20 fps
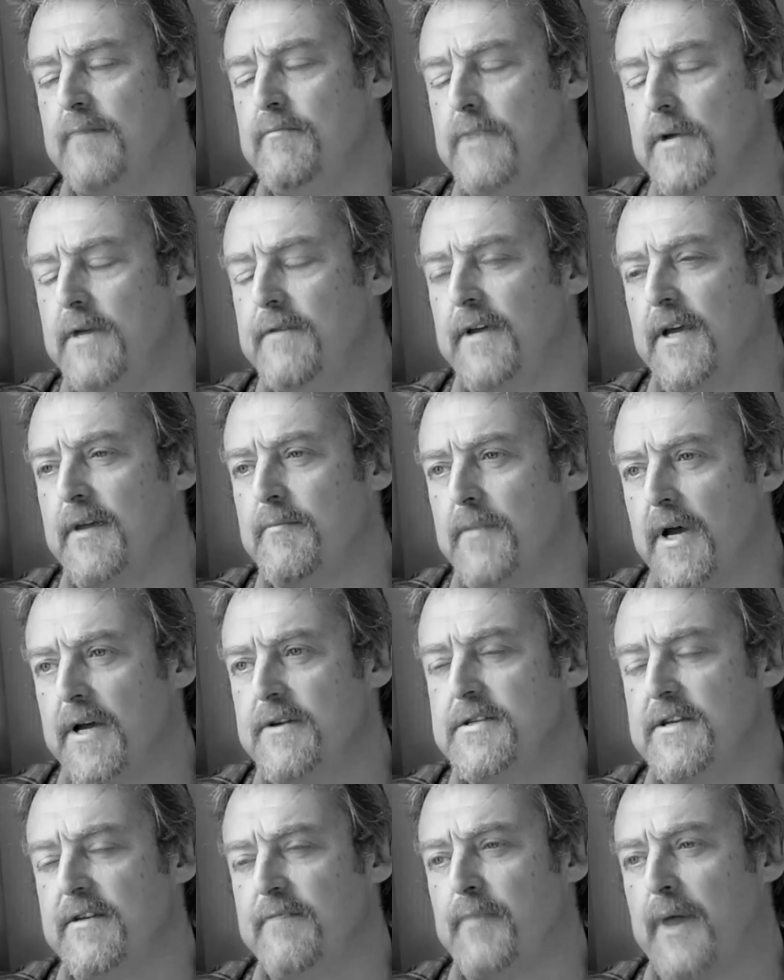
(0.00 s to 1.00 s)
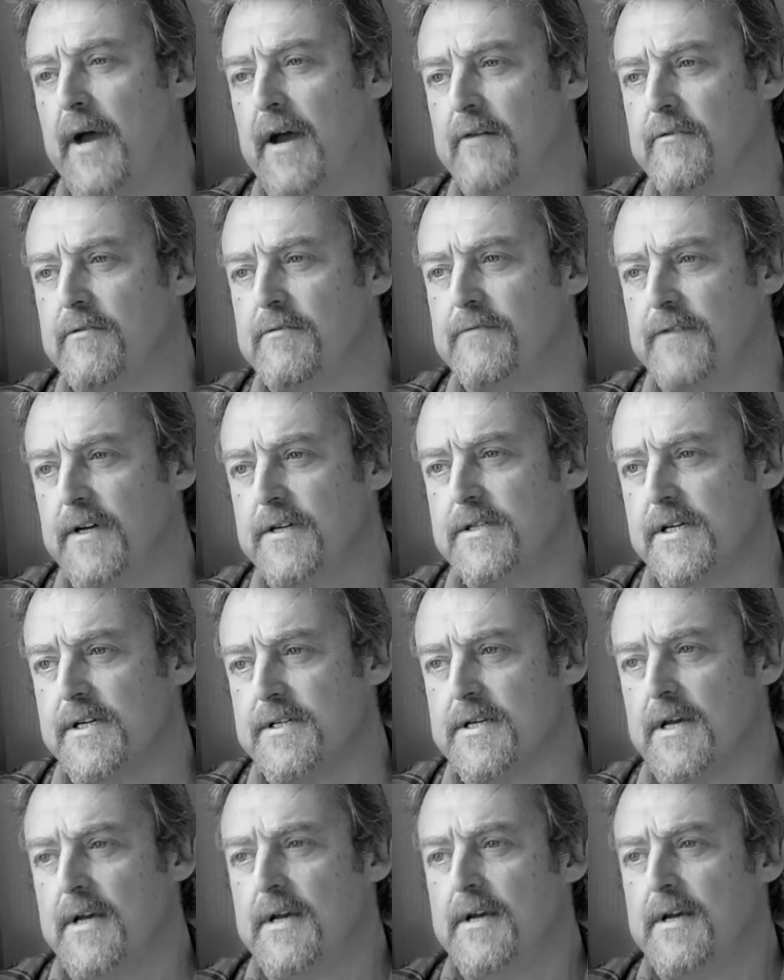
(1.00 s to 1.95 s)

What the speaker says: moving, emotive, powerful photos.